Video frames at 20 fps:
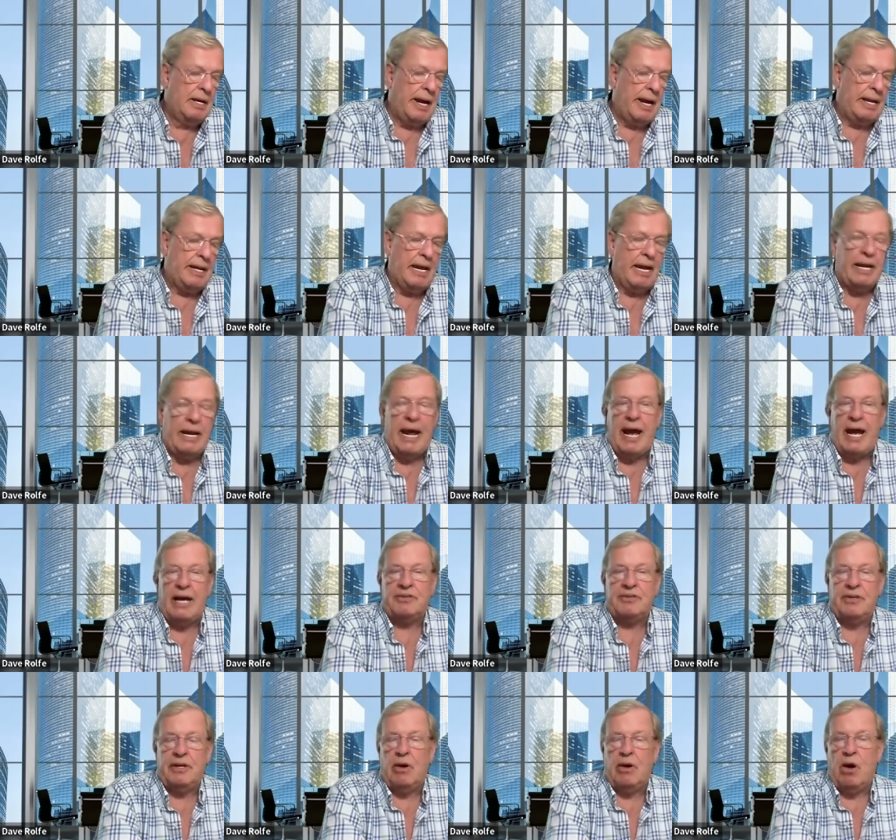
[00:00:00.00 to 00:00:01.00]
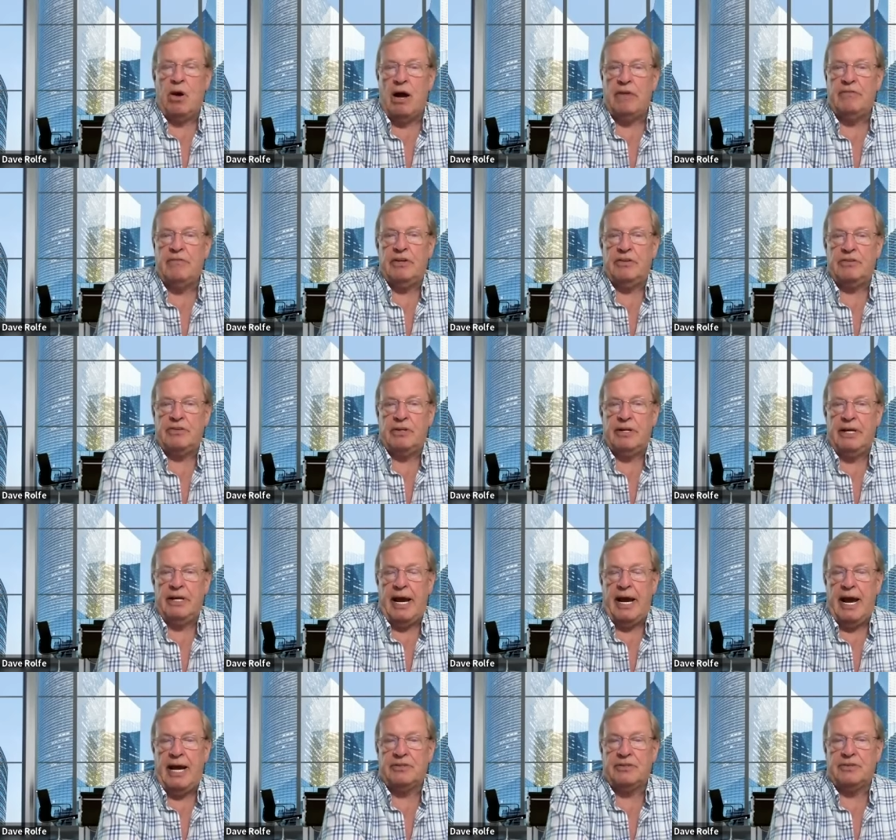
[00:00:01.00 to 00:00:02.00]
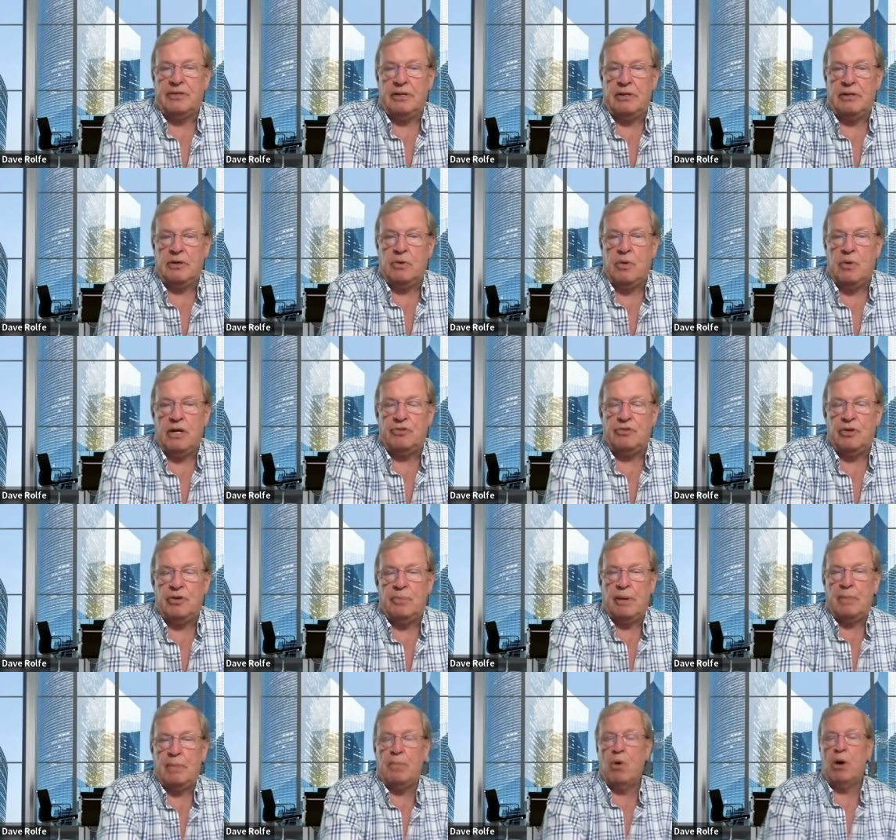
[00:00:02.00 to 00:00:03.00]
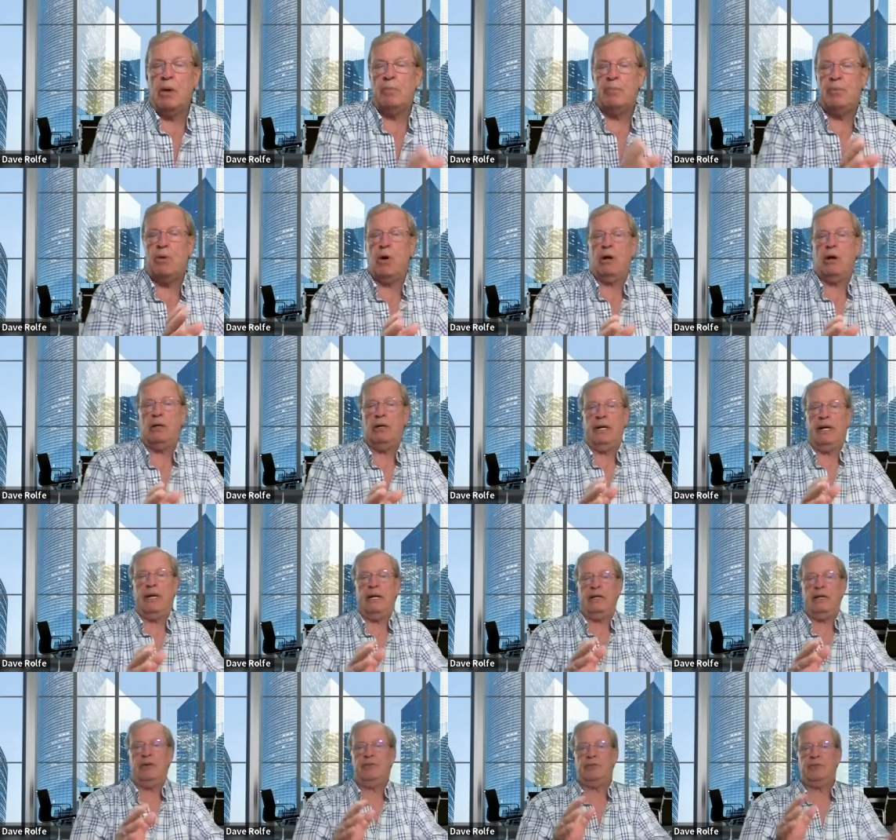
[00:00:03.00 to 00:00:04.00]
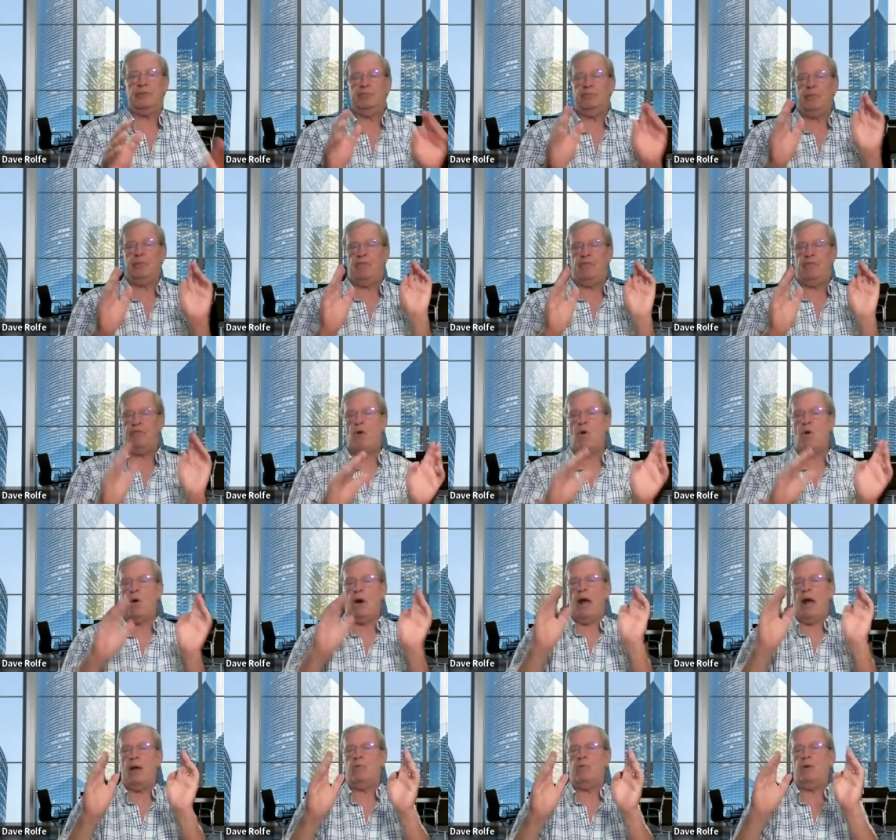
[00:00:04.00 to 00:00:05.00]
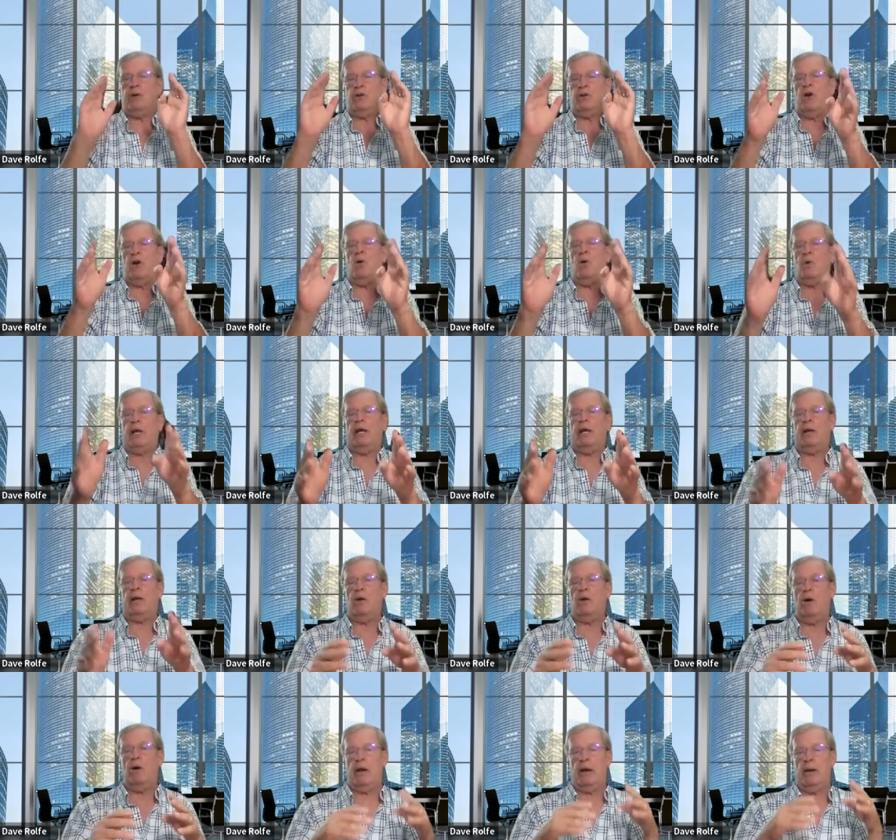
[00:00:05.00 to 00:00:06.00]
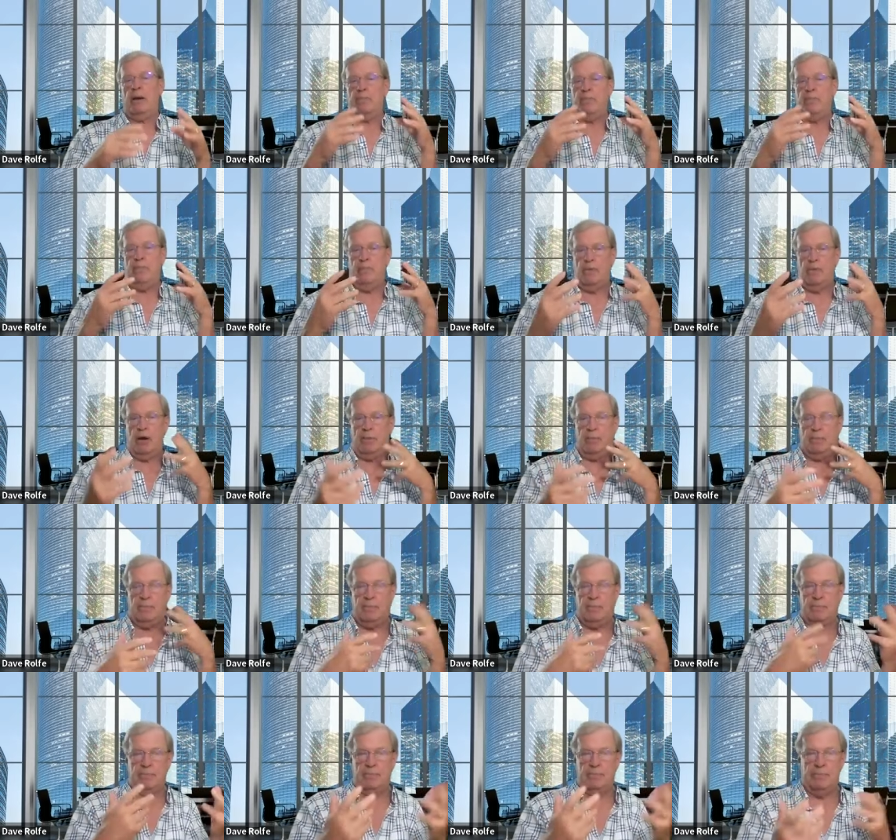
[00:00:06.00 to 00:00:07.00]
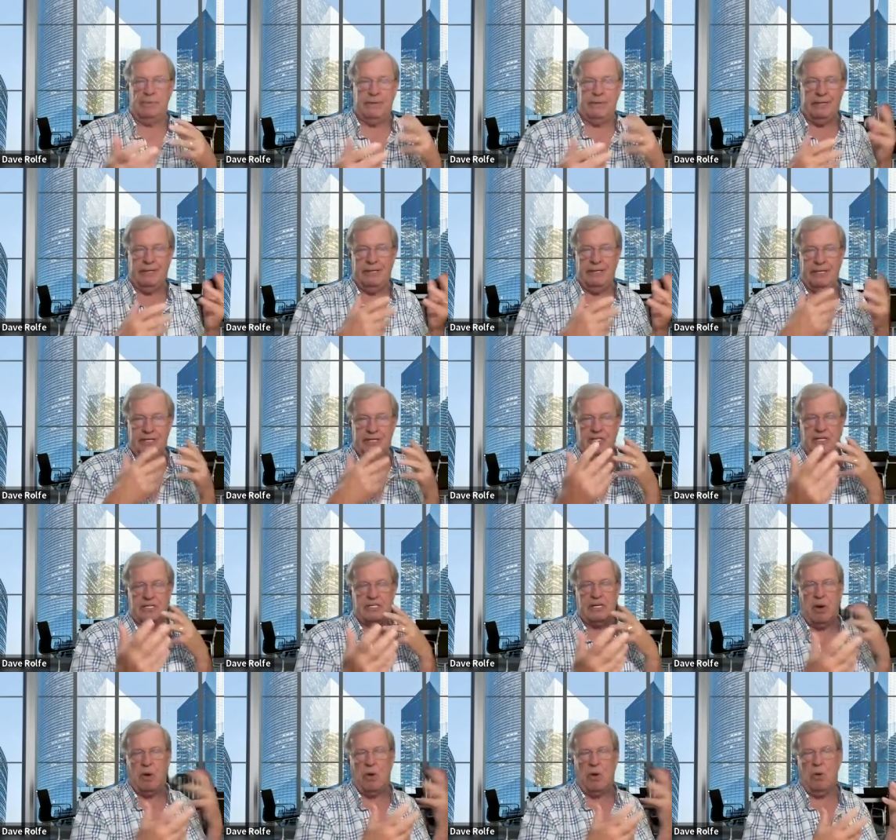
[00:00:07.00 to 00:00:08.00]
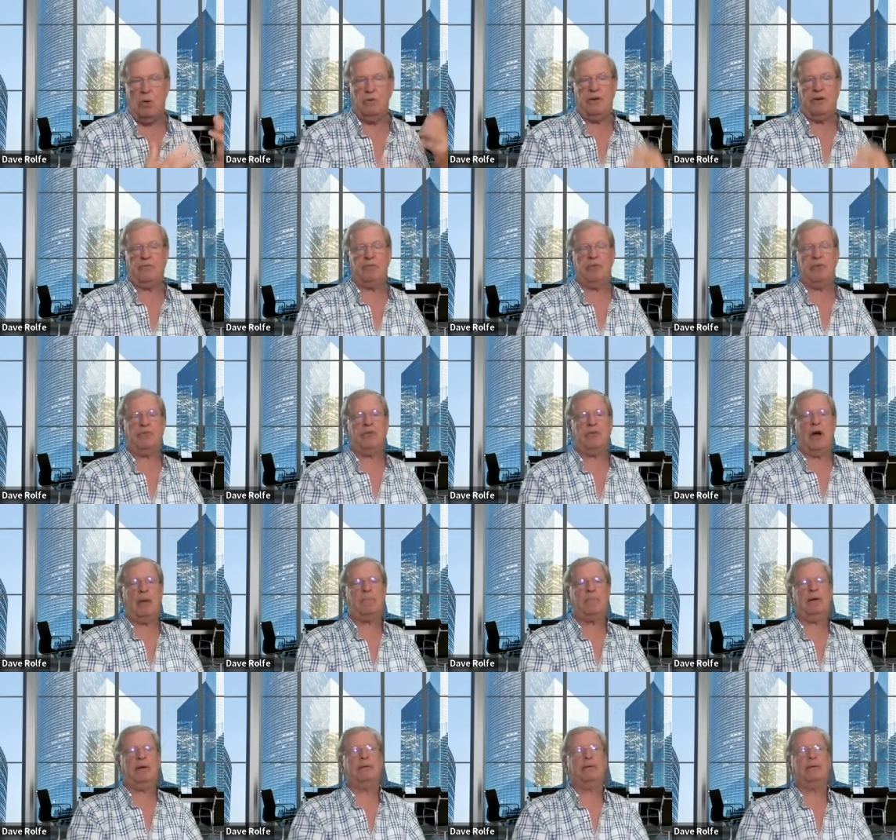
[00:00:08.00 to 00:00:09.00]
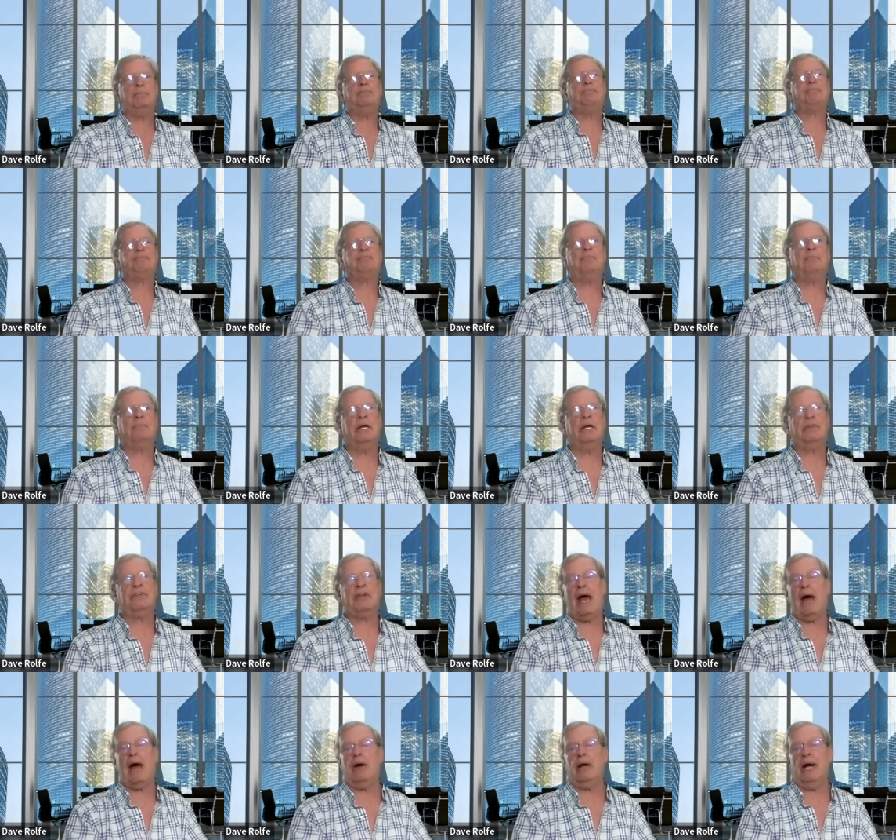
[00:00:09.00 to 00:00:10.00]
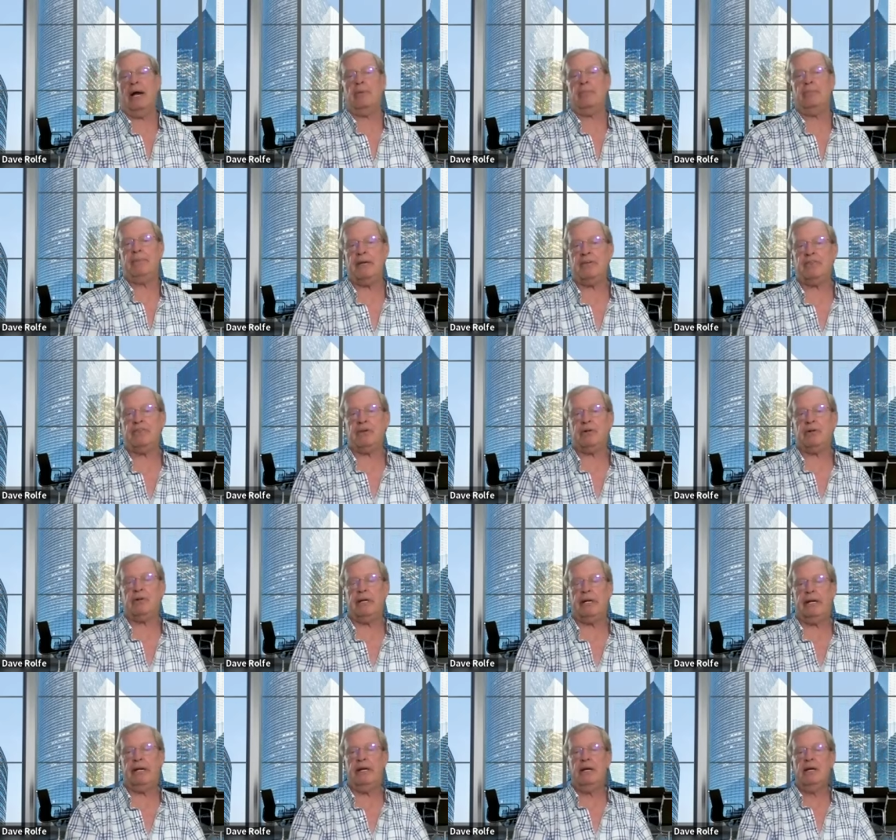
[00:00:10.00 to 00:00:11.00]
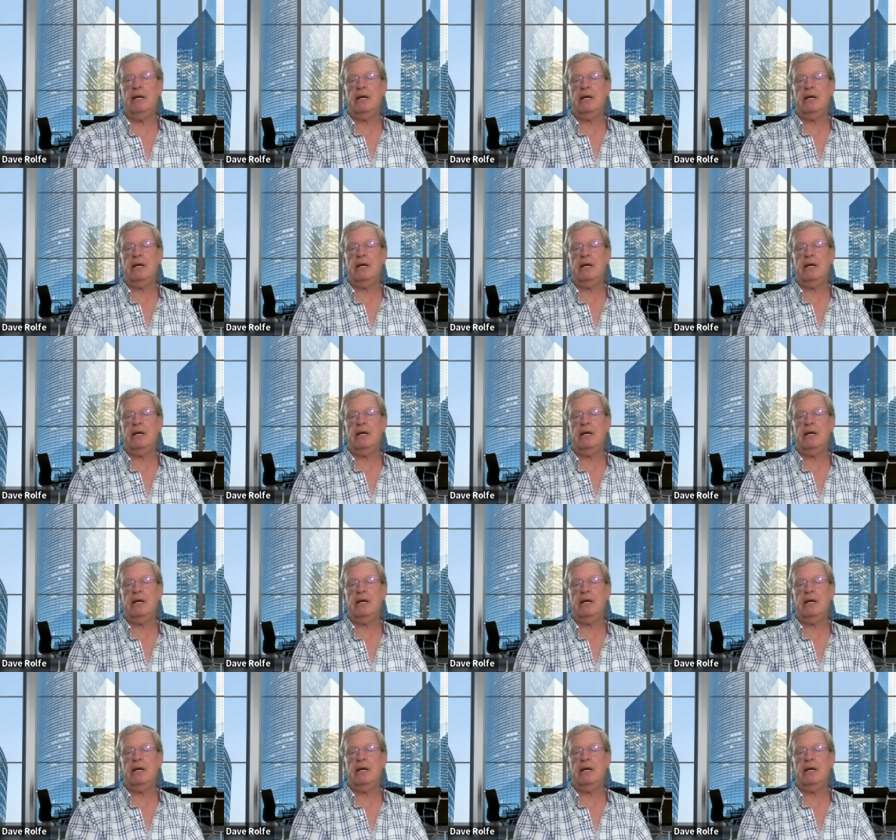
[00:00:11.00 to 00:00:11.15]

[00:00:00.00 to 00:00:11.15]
And then asking, obviously asking the question, but more importantly is before I would go in on a, on, and this is a whole different topic. It's how, how basically,